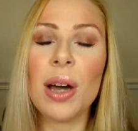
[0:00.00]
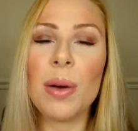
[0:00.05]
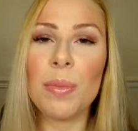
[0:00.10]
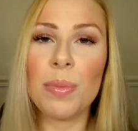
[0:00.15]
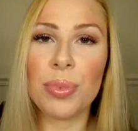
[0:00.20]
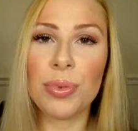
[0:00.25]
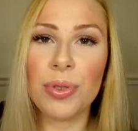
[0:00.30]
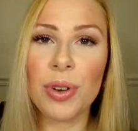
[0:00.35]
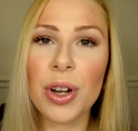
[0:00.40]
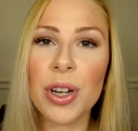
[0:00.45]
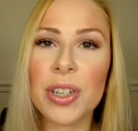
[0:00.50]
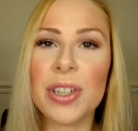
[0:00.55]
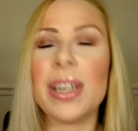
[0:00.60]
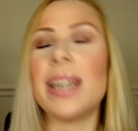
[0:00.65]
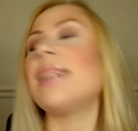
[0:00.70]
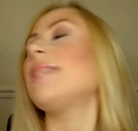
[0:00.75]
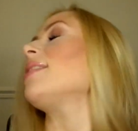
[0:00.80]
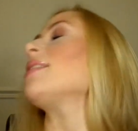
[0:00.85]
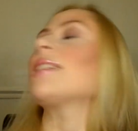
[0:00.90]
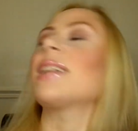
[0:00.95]
brush,
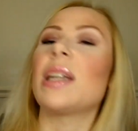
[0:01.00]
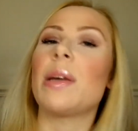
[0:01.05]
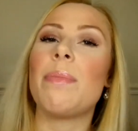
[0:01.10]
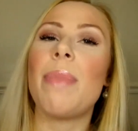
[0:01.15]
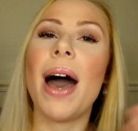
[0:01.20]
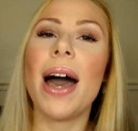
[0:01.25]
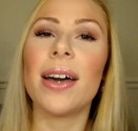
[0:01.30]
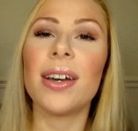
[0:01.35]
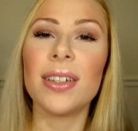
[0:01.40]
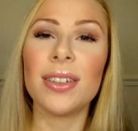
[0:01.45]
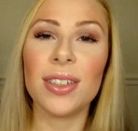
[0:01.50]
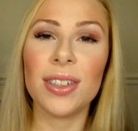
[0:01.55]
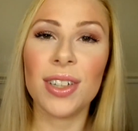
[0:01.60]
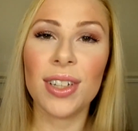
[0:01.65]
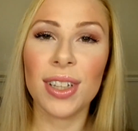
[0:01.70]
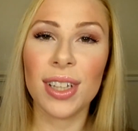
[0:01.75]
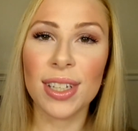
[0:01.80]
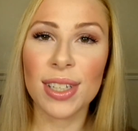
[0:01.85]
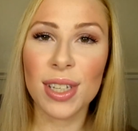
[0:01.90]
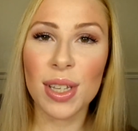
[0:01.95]
it's just going to pack on the
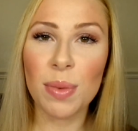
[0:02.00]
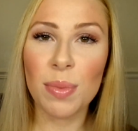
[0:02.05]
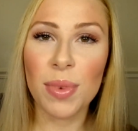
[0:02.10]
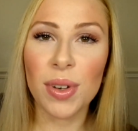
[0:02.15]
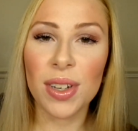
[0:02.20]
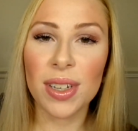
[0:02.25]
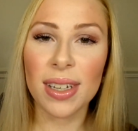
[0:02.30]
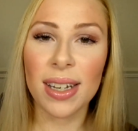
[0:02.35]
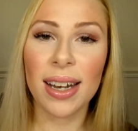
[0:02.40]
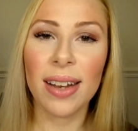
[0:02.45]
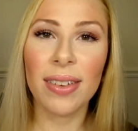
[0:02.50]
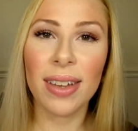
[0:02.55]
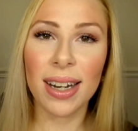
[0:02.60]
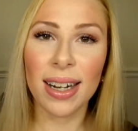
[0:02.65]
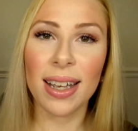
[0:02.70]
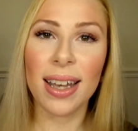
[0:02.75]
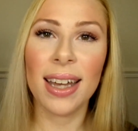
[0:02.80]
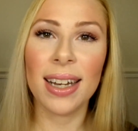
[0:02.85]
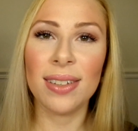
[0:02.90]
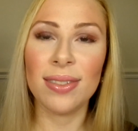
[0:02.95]
colour too much and I'm going
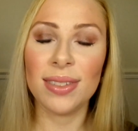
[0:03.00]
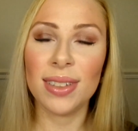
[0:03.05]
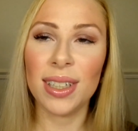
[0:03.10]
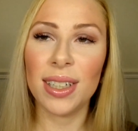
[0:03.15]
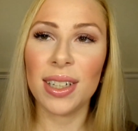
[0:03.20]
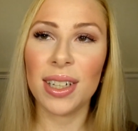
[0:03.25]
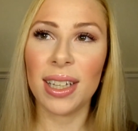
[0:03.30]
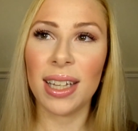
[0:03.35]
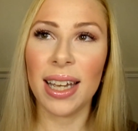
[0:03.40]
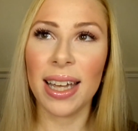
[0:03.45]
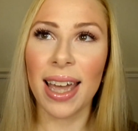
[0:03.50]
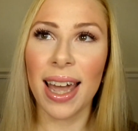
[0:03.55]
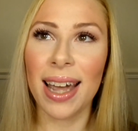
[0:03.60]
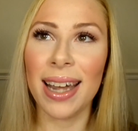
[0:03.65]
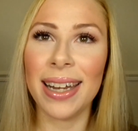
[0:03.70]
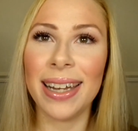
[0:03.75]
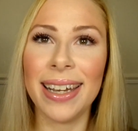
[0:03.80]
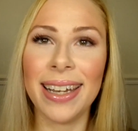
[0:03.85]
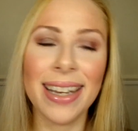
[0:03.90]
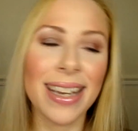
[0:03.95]
to kind of look like
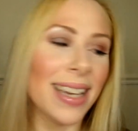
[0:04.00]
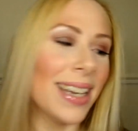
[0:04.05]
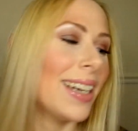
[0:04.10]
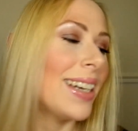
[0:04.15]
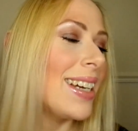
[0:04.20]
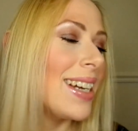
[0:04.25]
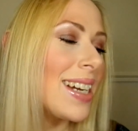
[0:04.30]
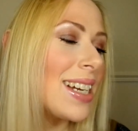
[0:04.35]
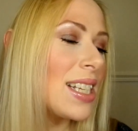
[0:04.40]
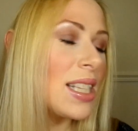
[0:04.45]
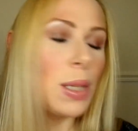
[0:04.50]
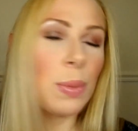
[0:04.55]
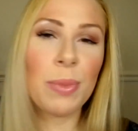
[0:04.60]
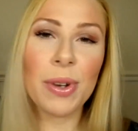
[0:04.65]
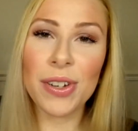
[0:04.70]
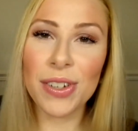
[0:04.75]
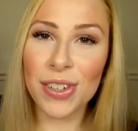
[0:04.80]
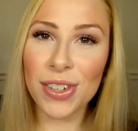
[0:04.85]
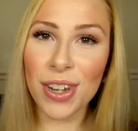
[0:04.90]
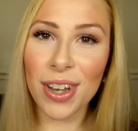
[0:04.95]
I
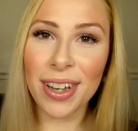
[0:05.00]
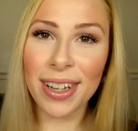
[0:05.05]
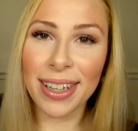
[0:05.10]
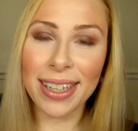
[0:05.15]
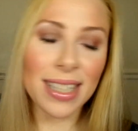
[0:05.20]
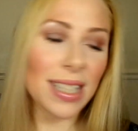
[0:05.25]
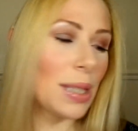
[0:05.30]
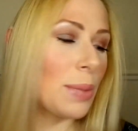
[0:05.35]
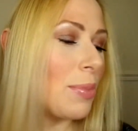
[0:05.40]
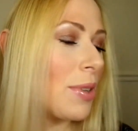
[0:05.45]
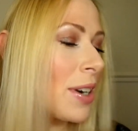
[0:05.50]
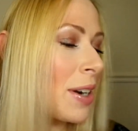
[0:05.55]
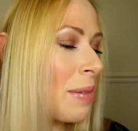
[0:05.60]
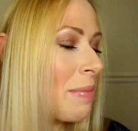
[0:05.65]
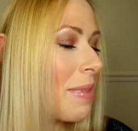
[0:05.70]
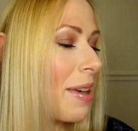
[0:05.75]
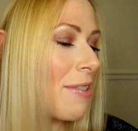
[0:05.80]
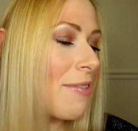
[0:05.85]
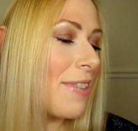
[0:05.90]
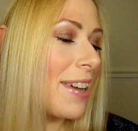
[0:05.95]
spread chocolate spread on
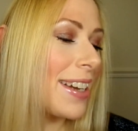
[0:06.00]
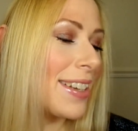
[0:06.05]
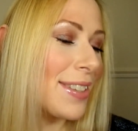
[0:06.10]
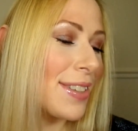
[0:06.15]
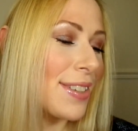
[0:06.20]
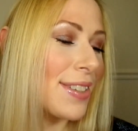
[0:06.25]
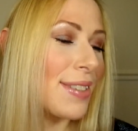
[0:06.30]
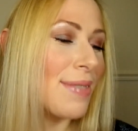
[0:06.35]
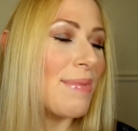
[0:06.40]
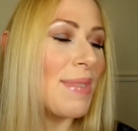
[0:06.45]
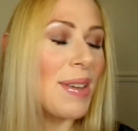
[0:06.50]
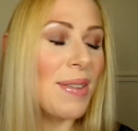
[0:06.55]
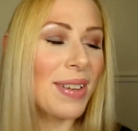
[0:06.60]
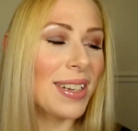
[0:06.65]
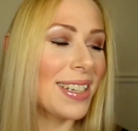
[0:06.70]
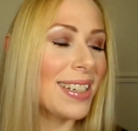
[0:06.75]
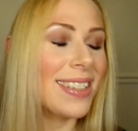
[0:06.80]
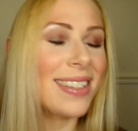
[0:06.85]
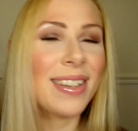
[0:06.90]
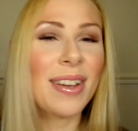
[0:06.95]
my face or something,
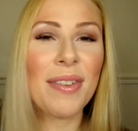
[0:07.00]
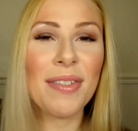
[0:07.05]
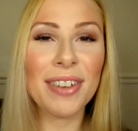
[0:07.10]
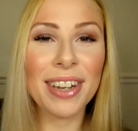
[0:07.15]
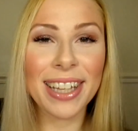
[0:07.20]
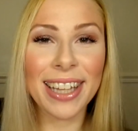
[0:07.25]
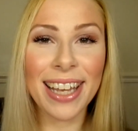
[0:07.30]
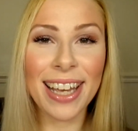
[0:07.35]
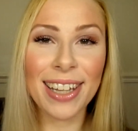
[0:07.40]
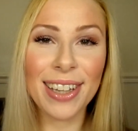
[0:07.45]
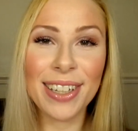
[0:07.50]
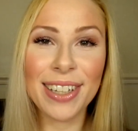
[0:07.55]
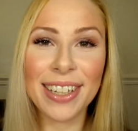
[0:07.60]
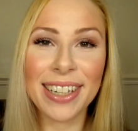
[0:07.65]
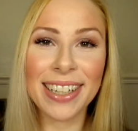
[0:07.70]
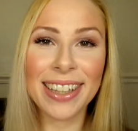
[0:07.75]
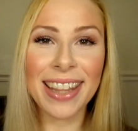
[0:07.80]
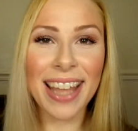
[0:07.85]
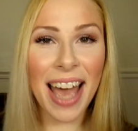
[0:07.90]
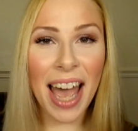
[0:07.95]
which is not really a
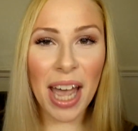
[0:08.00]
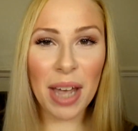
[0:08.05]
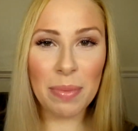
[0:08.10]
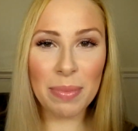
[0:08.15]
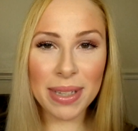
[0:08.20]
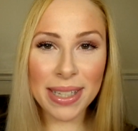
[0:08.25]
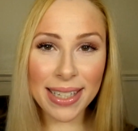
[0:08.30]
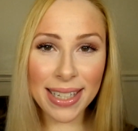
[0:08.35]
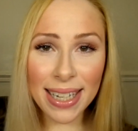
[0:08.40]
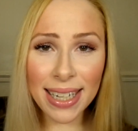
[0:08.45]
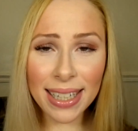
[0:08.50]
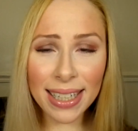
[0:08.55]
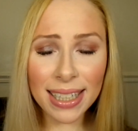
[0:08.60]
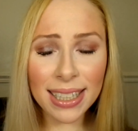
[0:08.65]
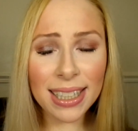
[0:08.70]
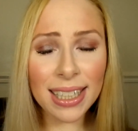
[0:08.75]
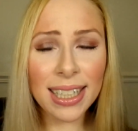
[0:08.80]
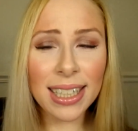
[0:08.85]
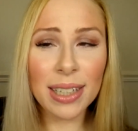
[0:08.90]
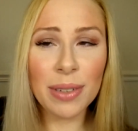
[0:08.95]
look that I
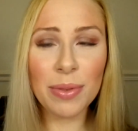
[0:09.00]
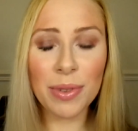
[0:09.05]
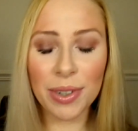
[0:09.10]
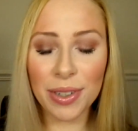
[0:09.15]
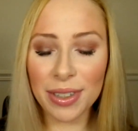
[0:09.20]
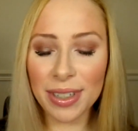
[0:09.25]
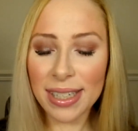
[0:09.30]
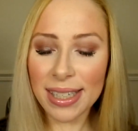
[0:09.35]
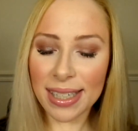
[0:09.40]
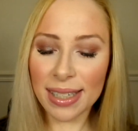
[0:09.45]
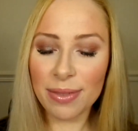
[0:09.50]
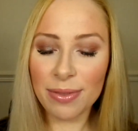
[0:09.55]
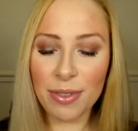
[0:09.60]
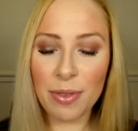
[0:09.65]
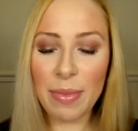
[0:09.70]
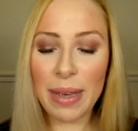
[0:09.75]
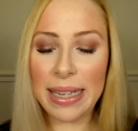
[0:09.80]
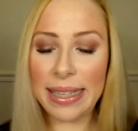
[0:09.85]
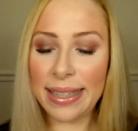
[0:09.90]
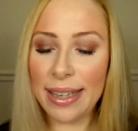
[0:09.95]
particularly want for
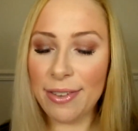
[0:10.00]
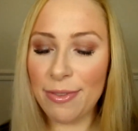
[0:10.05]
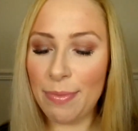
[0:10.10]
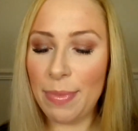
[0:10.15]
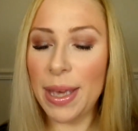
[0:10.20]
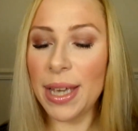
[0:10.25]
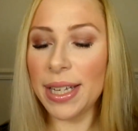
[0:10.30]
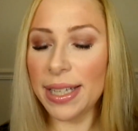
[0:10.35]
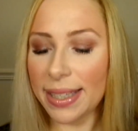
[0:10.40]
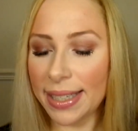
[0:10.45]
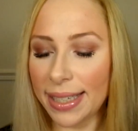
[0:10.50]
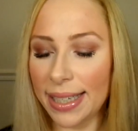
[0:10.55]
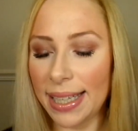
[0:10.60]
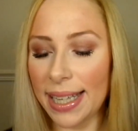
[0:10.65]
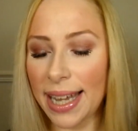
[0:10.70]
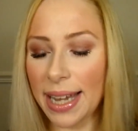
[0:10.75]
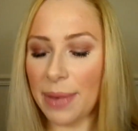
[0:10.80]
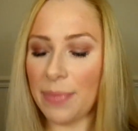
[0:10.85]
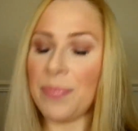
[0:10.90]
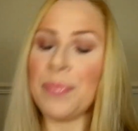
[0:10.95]
myself
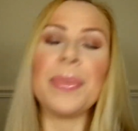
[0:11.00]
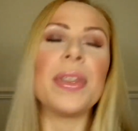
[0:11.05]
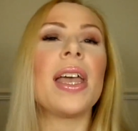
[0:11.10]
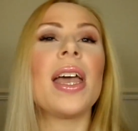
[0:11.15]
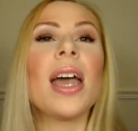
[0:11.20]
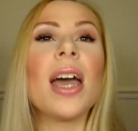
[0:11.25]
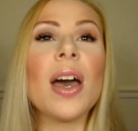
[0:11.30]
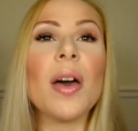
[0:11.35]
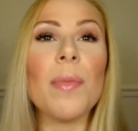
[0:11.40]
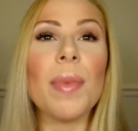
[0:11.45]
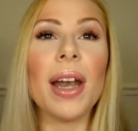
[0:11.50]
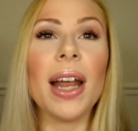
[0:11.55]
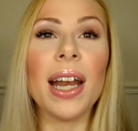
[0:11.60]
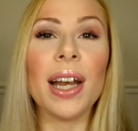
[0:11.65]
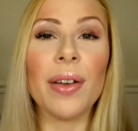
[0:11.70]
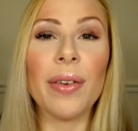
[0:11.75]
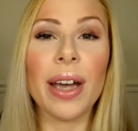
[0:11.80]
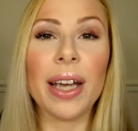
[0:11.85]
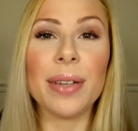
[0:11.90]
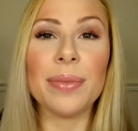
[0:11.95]
personally. But
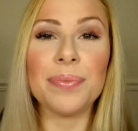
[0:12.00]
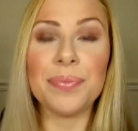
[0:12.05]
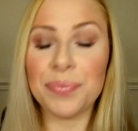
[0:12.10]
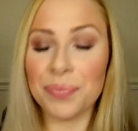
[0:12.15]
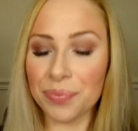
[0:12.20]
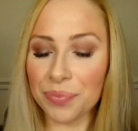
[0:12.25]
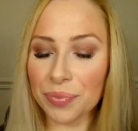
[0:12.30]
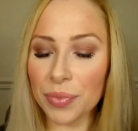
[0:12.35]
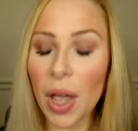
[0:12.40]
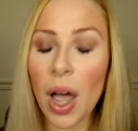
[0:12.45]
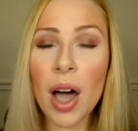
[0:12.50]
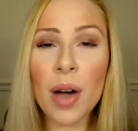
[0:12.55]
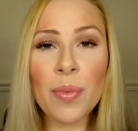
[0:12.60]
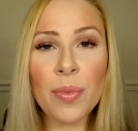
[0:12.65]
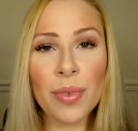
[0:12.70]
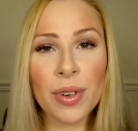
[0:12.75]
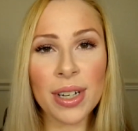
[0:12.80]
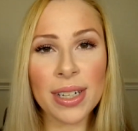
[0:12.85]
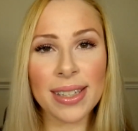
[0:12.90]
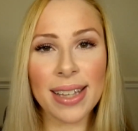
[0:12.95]
anyway,
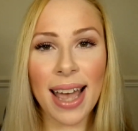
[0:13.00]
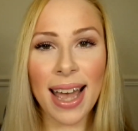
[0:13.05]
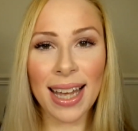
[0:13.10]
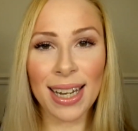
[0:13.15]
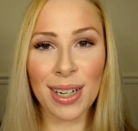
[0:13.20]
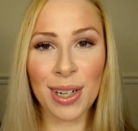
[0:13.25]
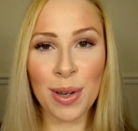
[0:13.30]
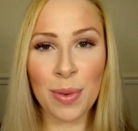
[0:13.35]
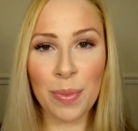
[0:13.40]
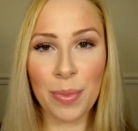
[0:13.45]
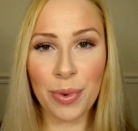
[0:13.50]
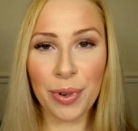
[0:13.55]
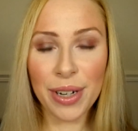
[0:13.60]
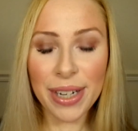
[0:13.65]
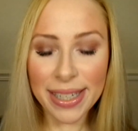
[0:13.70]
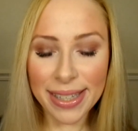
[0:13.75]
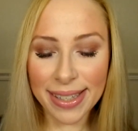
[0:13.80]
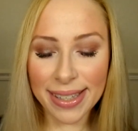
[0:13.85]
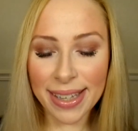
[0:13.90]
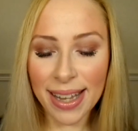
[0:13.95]
onwards and
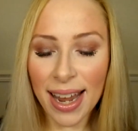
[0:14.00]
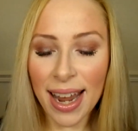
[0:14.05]
upwards.